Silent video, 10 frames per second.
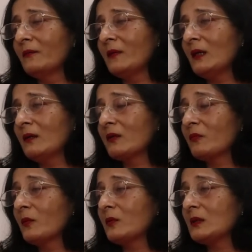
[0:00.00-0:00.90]
We are
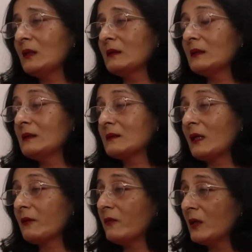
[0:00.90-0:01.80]
exporting things
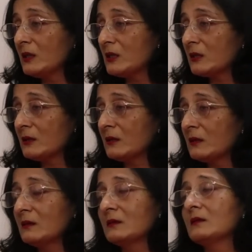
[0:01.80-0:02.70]
like
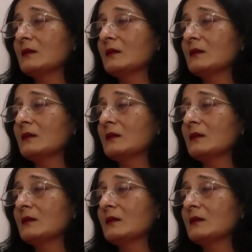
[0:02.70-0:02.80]
furniture,